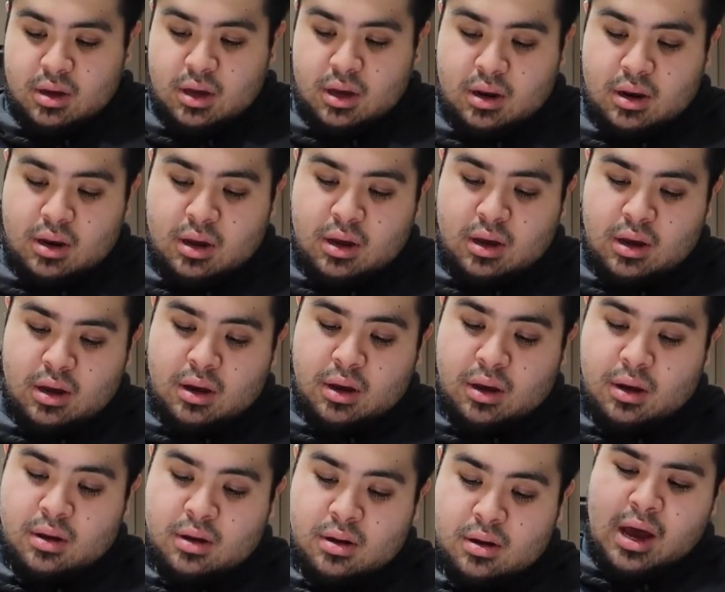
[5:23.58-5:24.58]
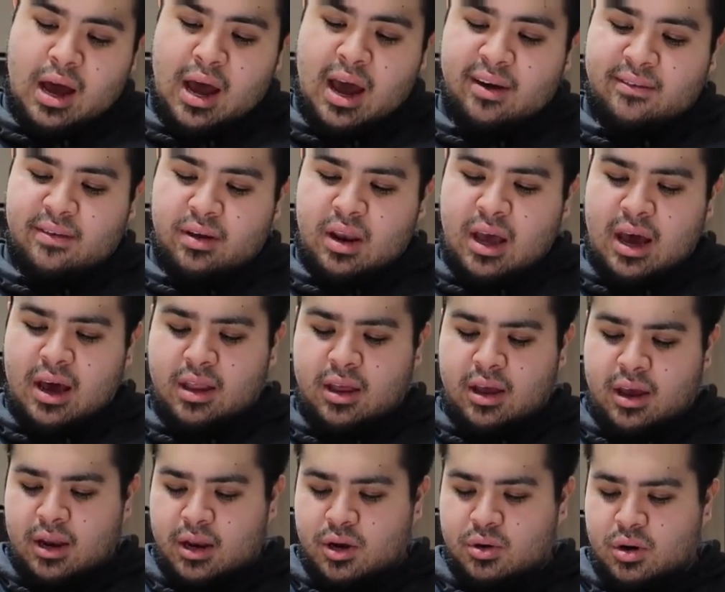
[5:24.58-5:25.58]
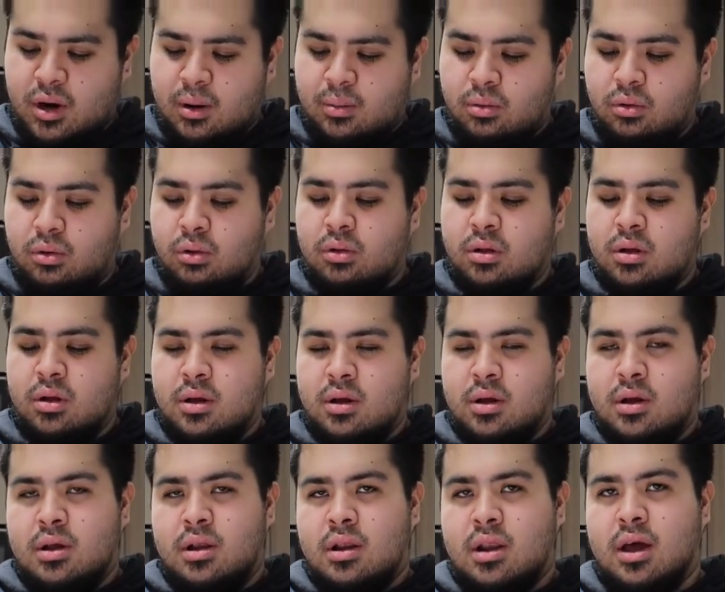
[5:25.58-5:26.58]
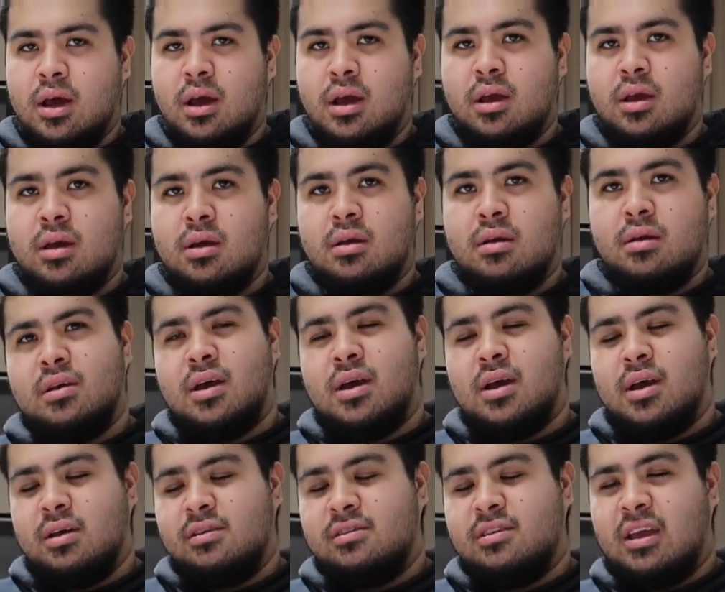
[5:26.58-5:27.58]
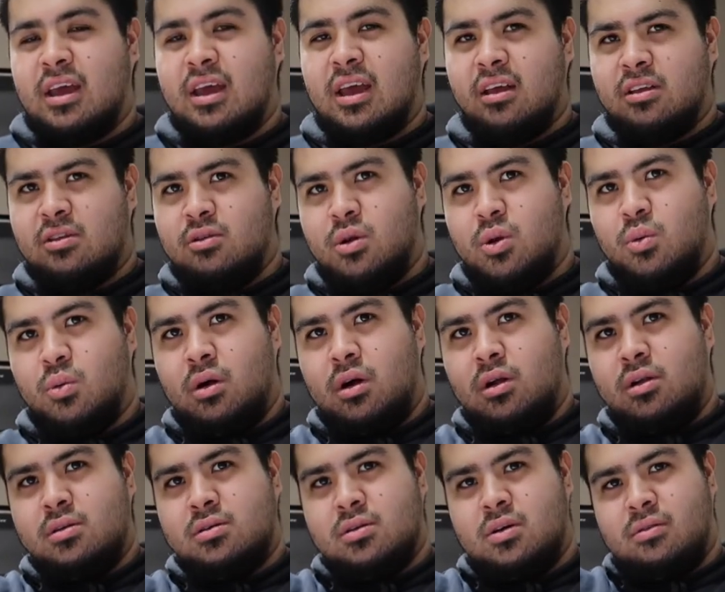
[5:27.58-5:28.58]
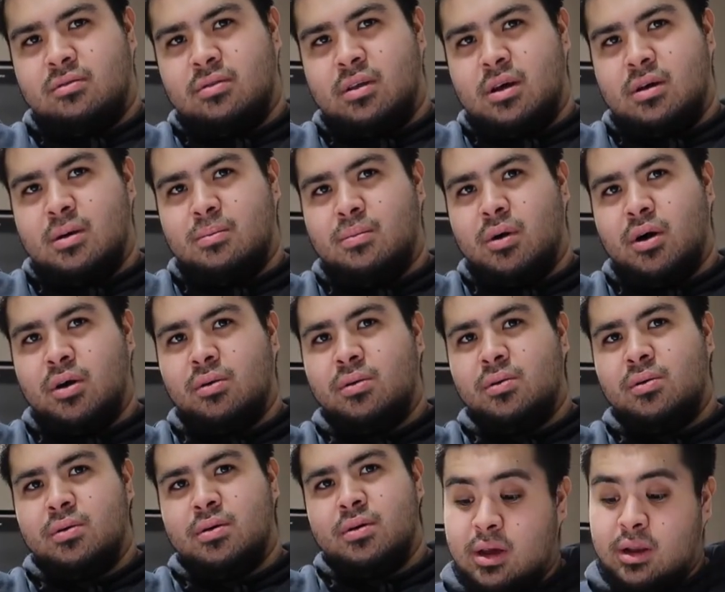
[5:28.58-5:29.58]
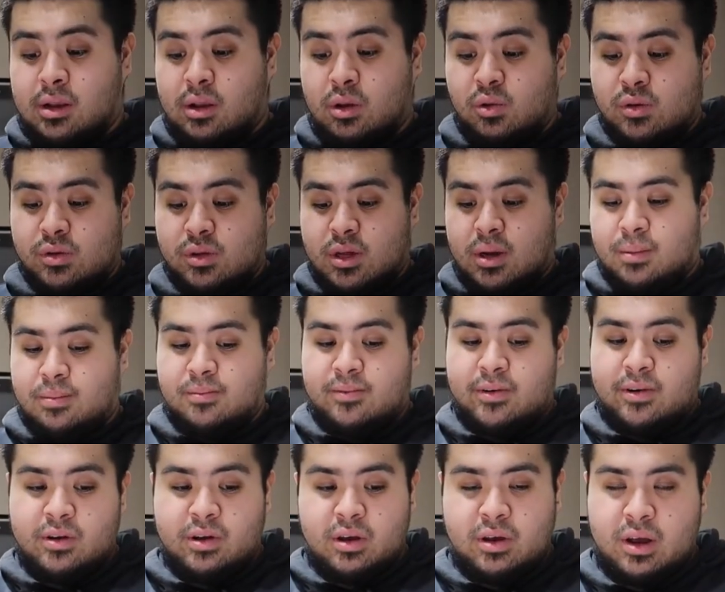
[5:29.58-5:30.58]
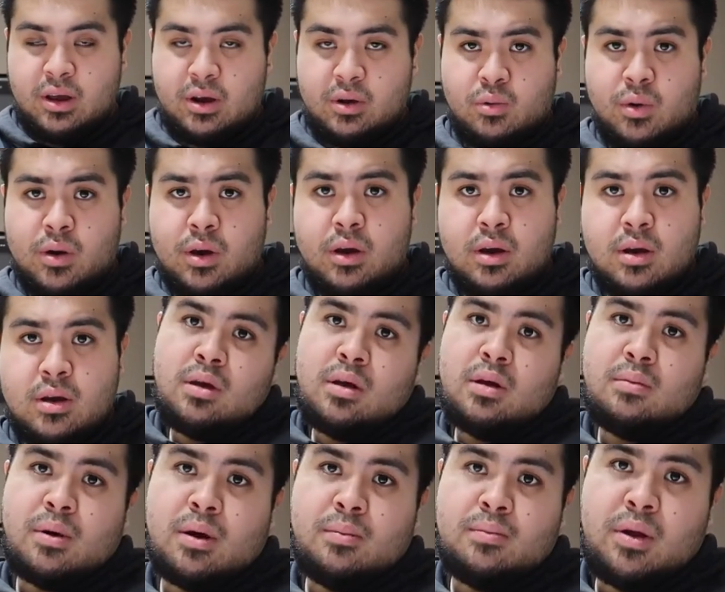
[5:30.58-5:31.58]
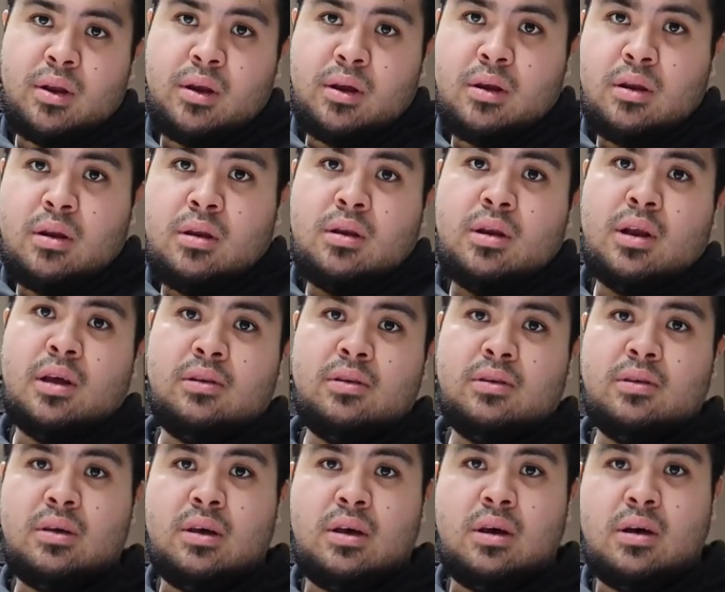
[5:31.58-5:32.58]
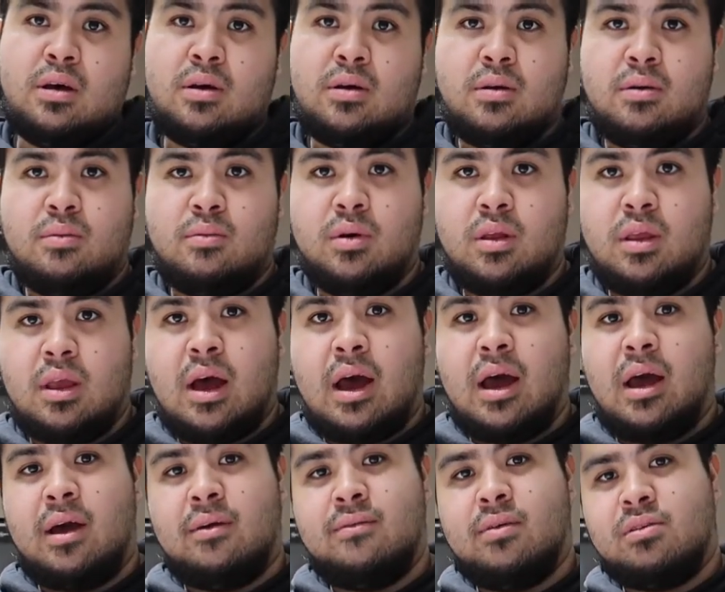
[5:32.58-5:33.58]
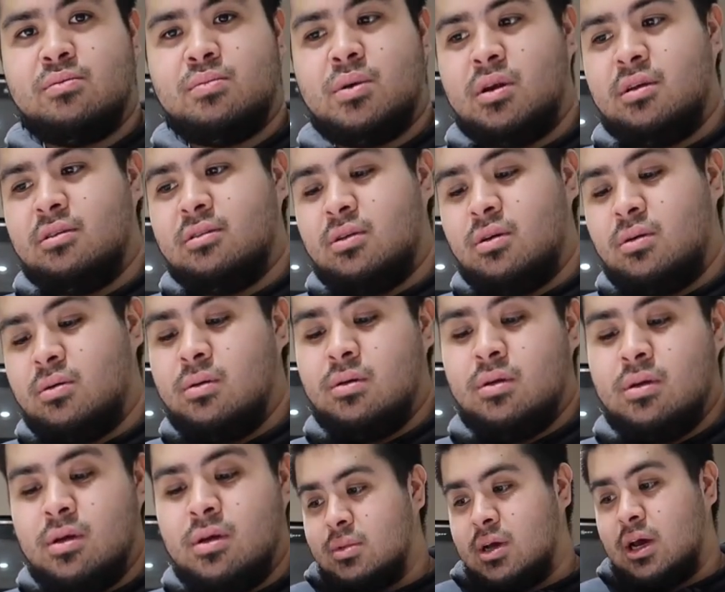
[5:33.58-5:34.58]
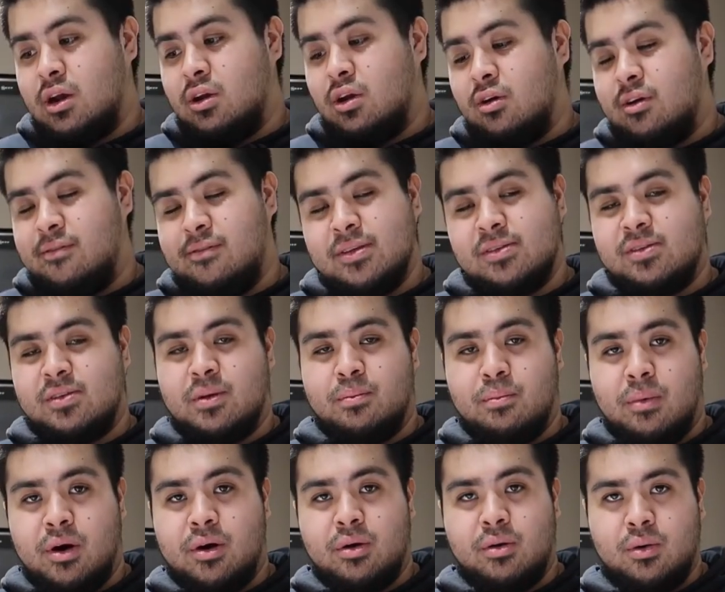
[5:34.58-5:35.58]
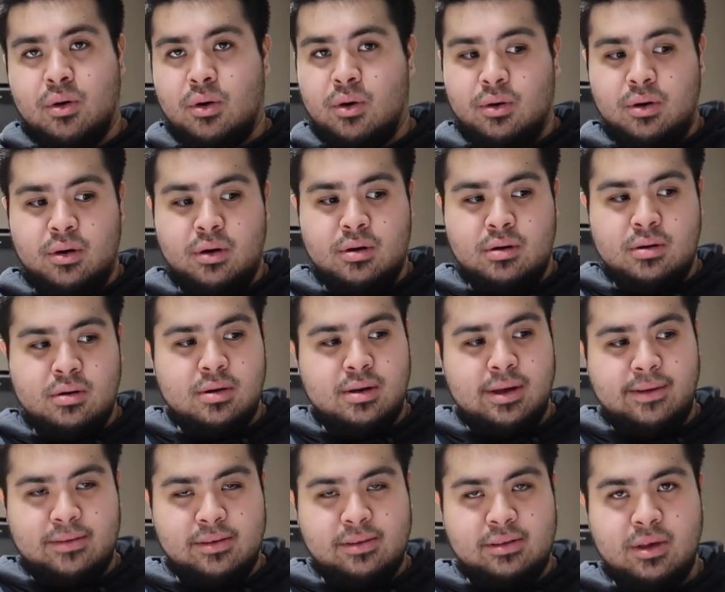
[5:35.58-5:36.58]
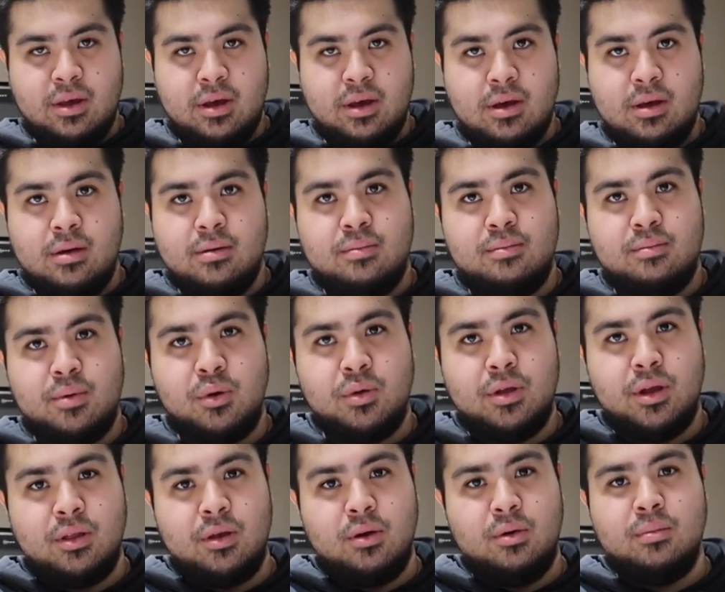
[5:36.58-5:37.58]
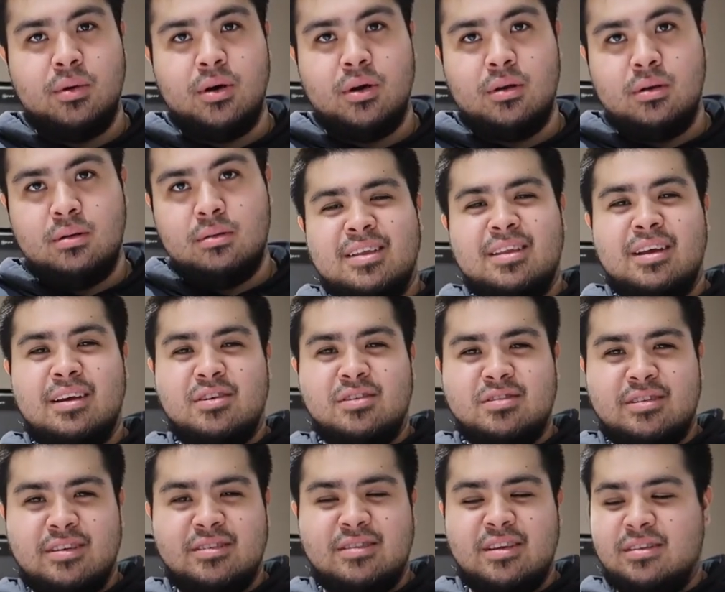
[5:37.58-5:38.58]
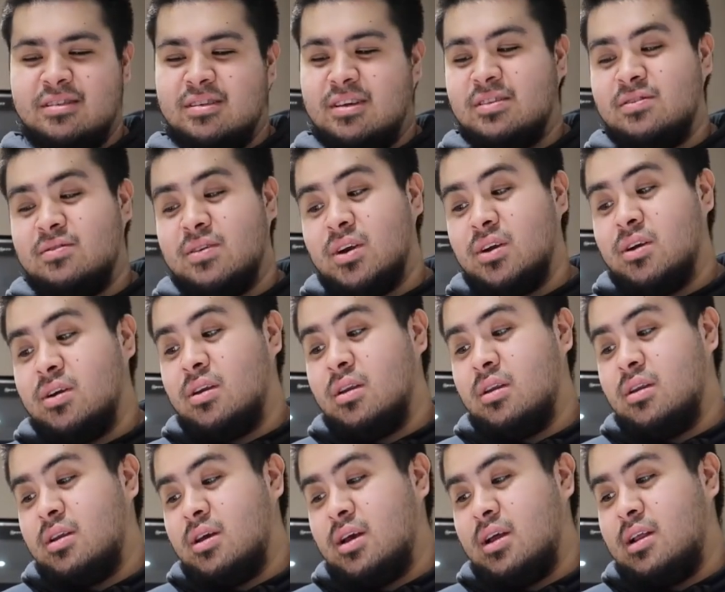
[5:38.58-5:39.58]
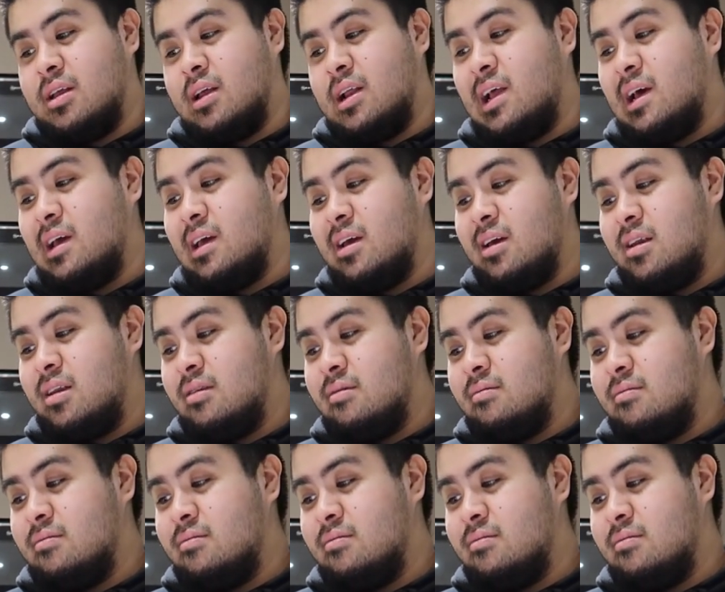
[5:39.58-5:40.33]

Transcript: And uh, I haven't had any trouble like uh, sticking to the wall of the bottle. It loosens up very quick in my opinion. That's uh, what I have experienced though. I don't know if it's the bottle or if it's the protein dough, but the consistency is very good and I like it.